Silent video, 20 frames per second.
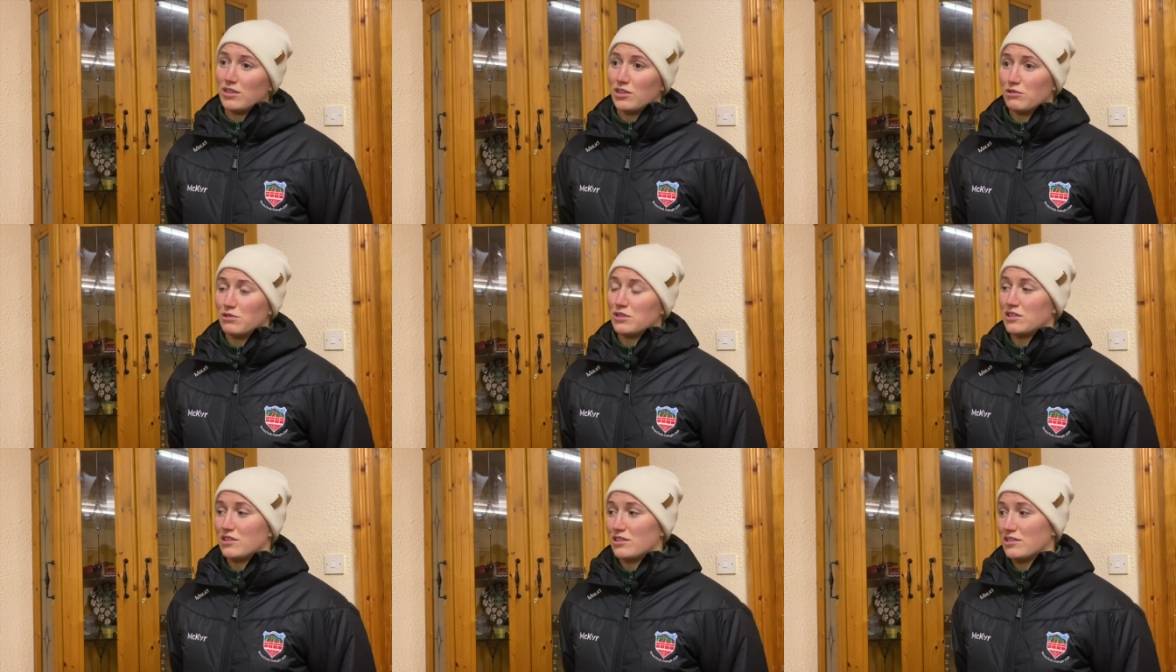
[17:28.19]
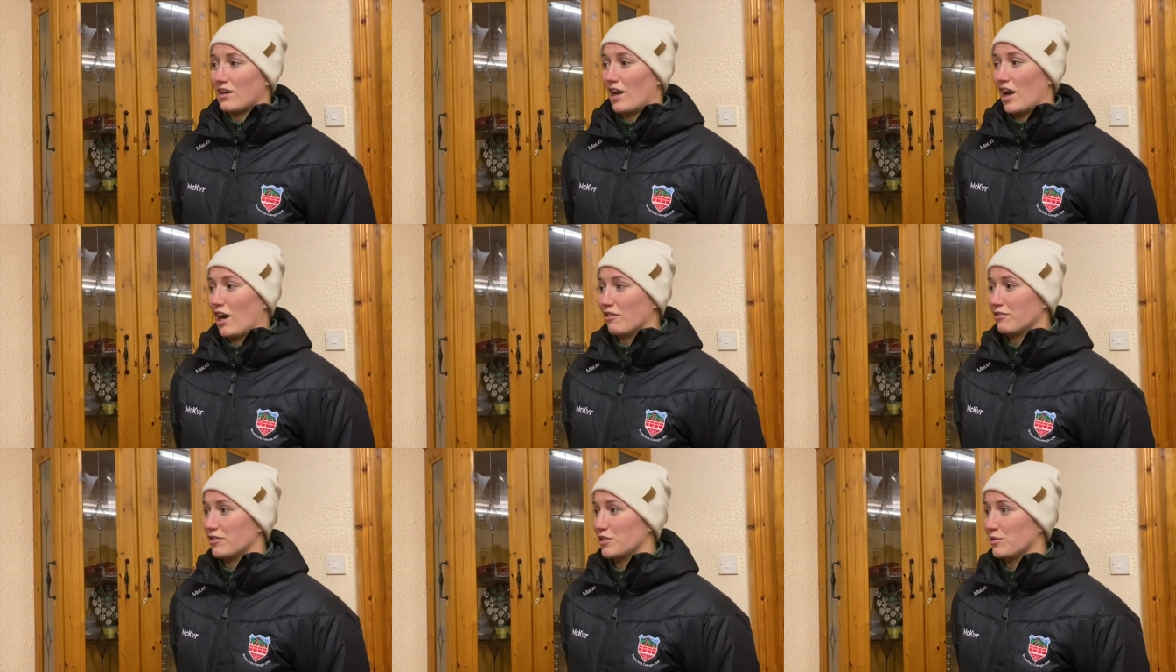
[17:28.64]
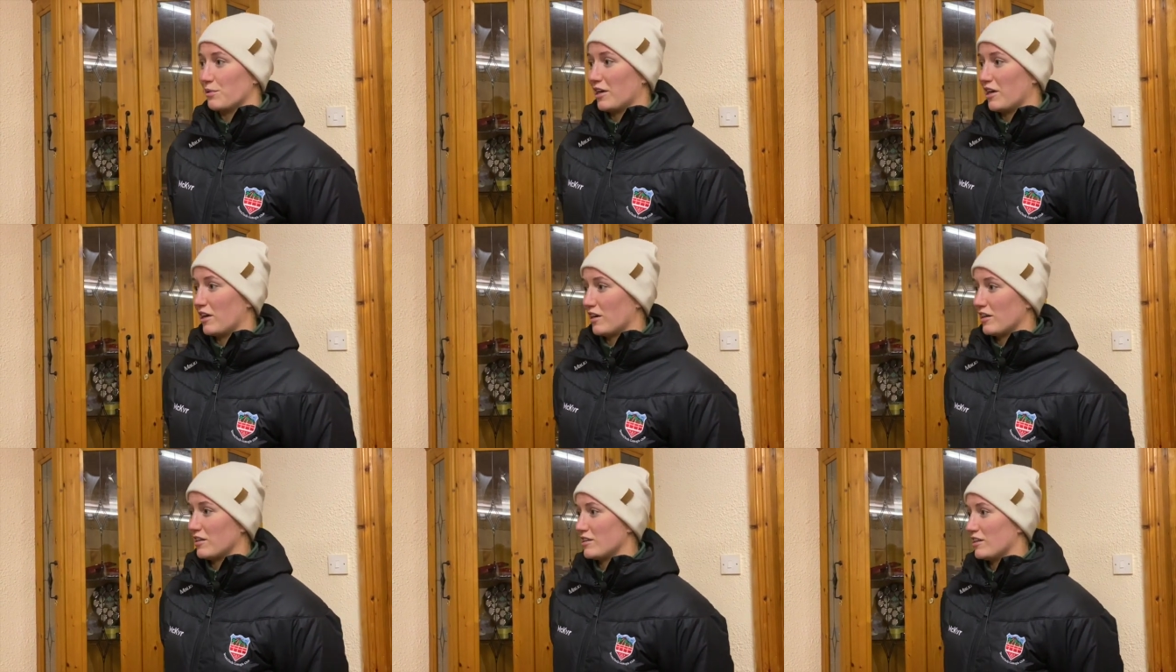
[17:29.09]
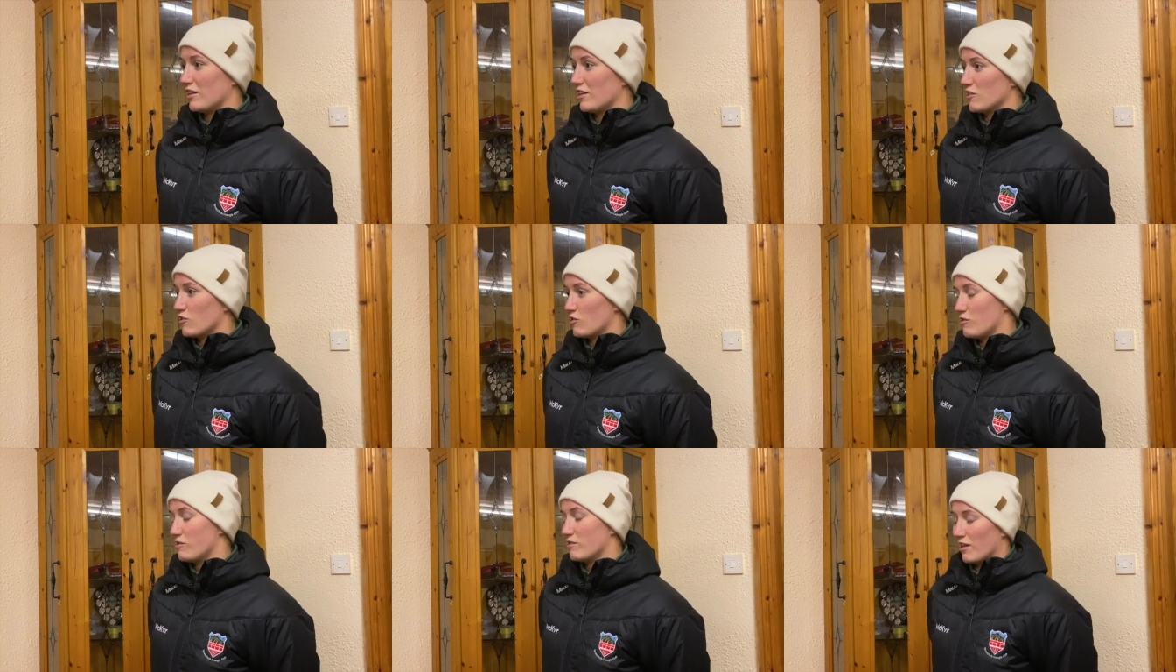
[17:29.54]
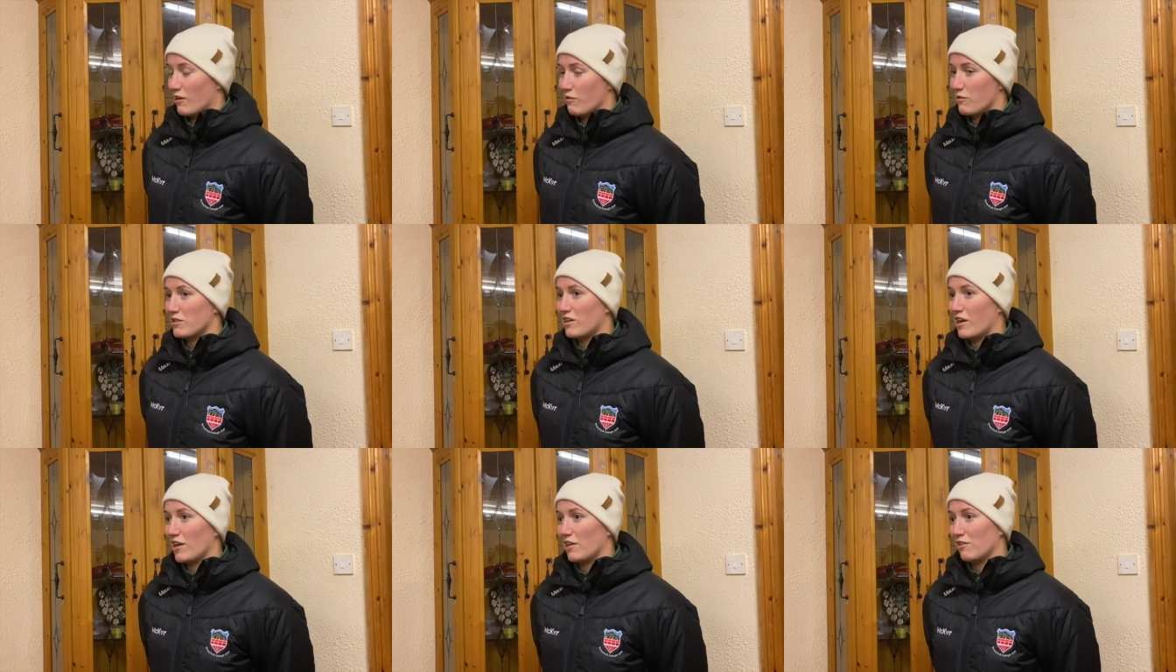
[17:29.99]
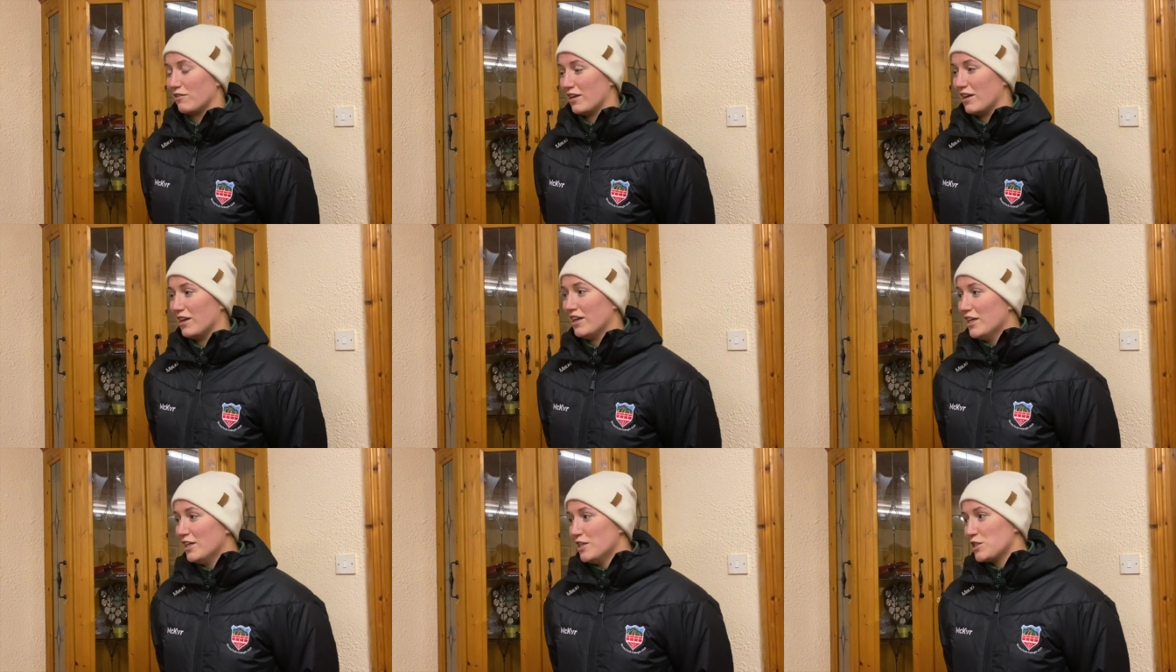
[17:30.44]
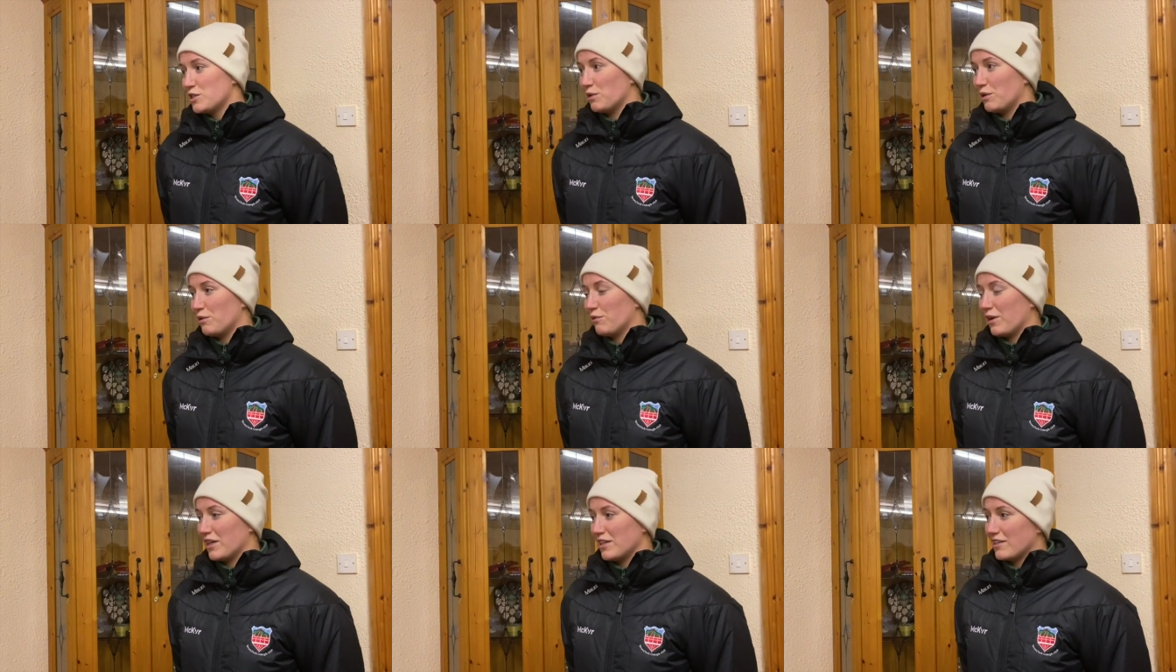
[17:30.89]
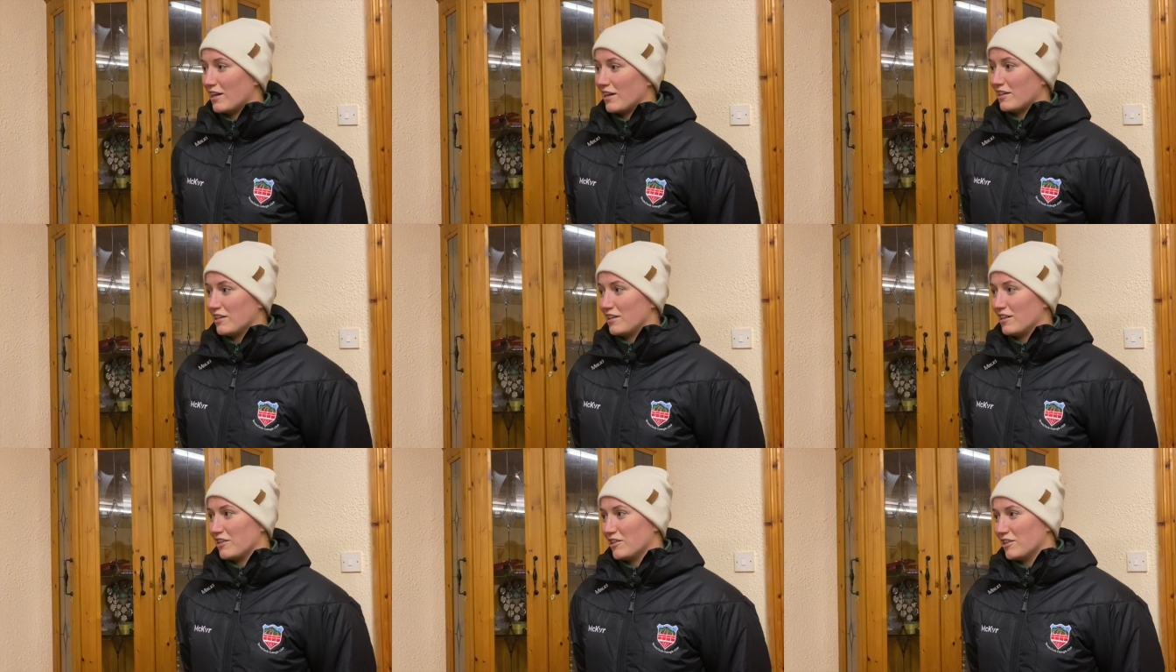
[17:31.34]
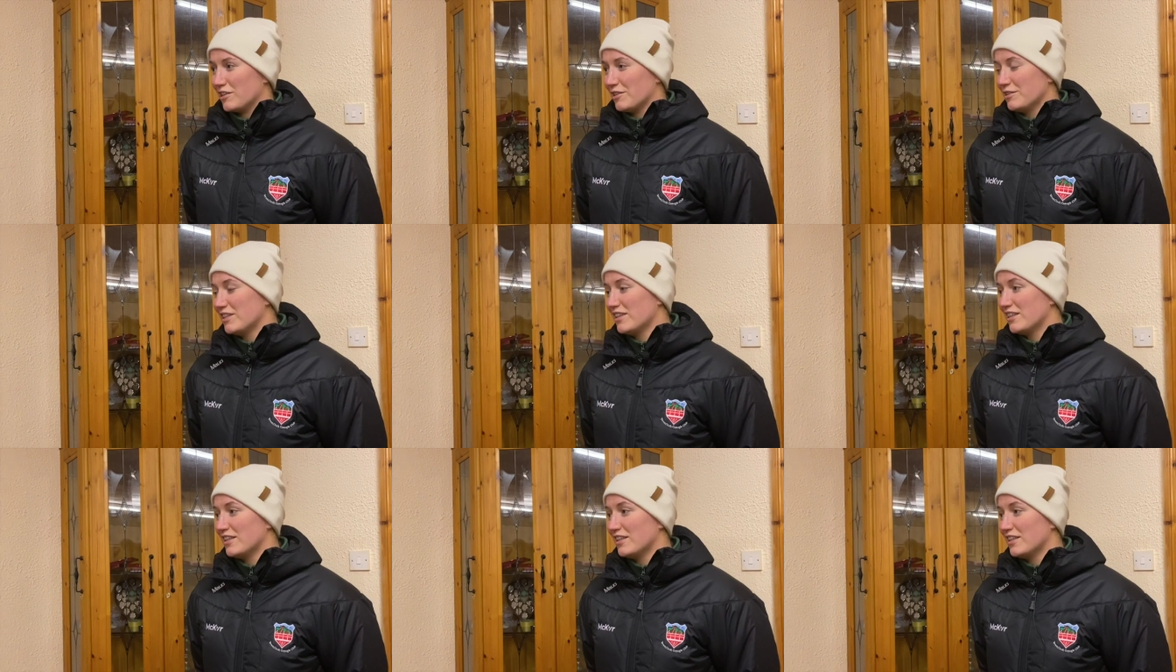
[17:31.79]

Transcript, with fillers: losing to Scariff in 2019, so that was kind of a sweet way to end the year.